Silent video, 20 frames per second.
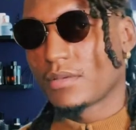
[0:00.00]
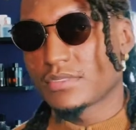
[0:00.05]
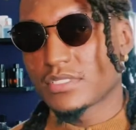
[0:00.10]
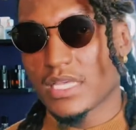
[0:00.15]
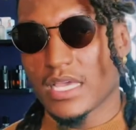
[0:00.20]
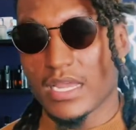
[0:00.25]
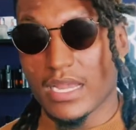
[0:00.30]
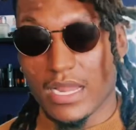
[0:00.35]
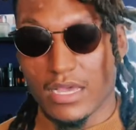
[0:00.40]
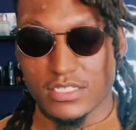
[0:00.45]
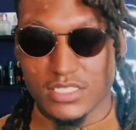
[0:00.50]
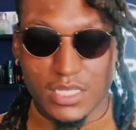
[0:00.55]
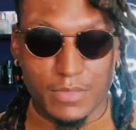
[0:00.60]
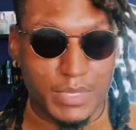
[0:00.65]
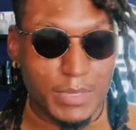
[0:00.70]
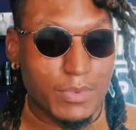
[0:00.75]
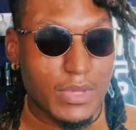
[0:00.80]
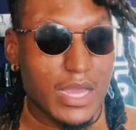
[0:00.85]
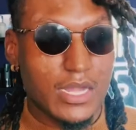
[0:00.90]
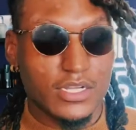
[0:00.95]
I'm saying? Now, some
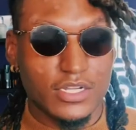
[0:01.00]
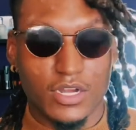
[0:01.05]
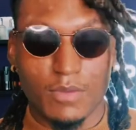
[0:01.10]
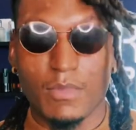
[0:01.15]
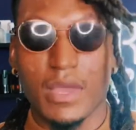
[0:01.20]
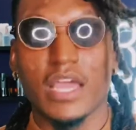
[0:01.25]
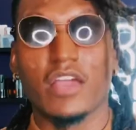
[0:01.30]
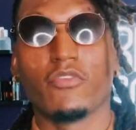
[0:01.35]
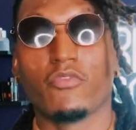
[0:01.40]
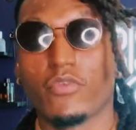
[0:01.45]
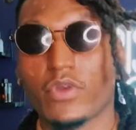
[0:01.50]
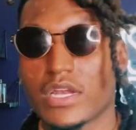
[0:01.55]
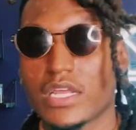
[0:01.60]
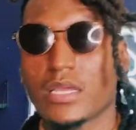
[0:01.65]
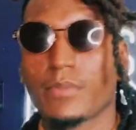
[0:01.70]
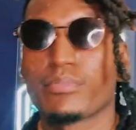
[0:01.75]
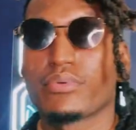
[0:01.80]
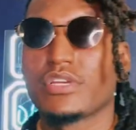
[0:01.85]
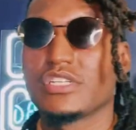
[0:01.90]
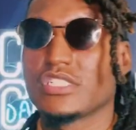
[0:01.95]
people out there might really
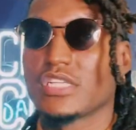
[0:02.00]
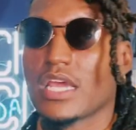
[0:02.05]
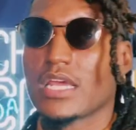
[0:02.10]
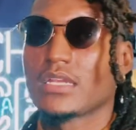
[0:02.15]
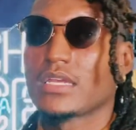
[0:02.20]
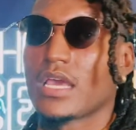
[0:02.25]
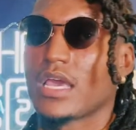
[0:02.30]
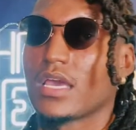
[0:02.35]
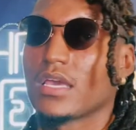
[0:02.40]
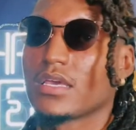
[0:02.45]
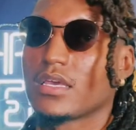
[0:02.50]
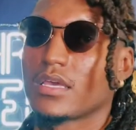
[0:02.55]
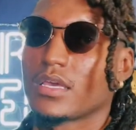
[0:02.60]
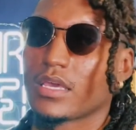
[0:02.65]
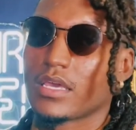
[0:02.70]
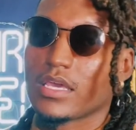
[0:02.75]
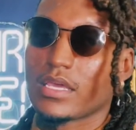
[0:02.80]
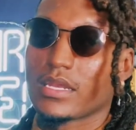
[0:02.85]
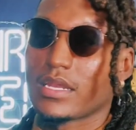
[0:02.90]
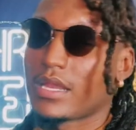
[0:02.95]
appreciate that,
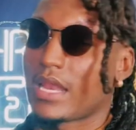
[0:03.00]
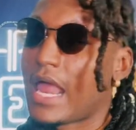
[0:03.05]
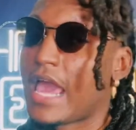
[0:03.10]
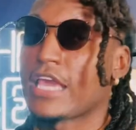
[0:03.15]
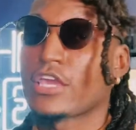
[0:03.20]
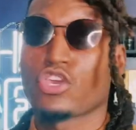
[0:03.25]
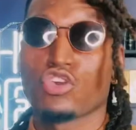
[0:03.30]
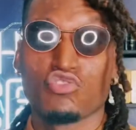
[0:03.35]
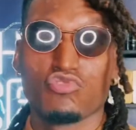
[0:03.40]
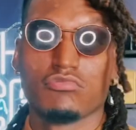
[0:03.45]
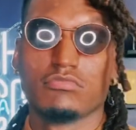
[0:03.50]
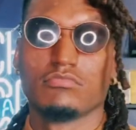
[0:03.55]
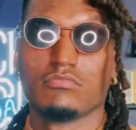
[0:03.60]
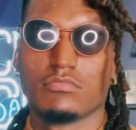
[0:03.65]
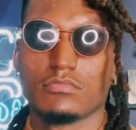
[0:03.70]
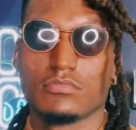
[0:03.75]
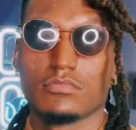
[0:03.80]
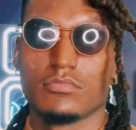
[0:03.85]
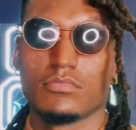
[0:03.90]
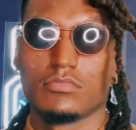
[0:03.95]
like you
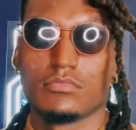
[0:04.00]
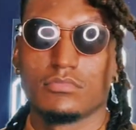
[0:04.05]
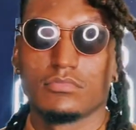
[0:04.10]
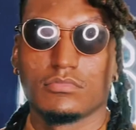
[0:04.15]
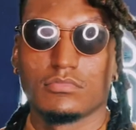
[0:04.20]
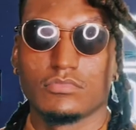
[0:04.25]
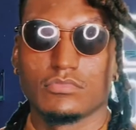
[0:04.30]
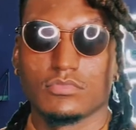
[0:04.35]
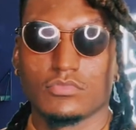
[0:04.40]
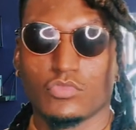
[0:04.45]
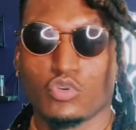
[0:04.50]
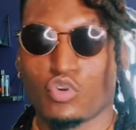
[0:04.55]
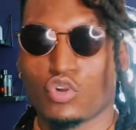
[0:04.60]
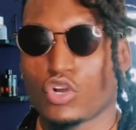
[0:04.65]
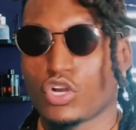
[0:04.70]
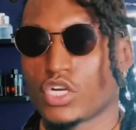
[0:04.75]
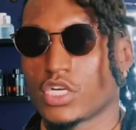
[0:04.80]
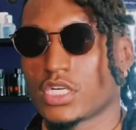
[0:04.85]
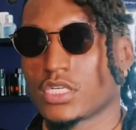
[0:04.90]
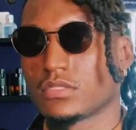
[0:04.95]

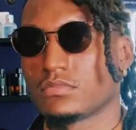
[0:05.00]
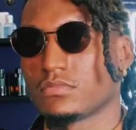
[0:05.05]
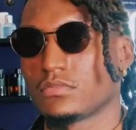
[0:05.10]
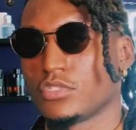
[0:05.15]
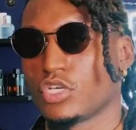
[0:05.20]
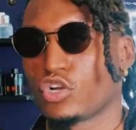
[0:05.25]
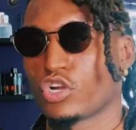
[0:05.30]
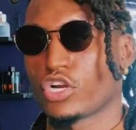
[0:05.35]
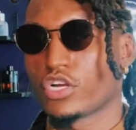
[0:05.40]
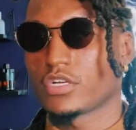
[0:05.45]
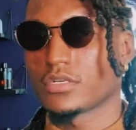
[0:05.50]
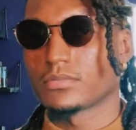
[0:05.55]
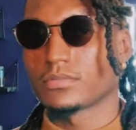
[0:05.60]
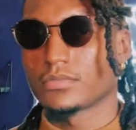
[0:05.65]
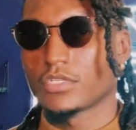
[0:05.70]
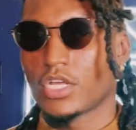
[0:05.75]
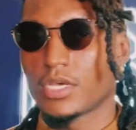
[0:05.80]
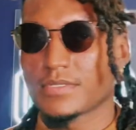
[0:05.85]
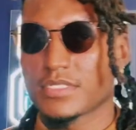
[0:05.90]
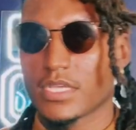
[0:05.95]
or your girl.
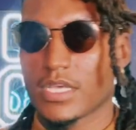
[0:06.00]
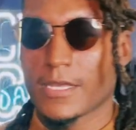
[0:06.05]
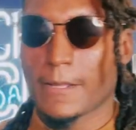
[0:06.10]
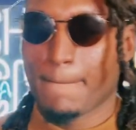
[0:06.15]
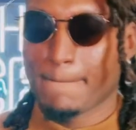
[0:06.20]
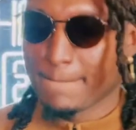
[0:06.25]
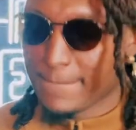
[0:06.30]
You know what I'm saying?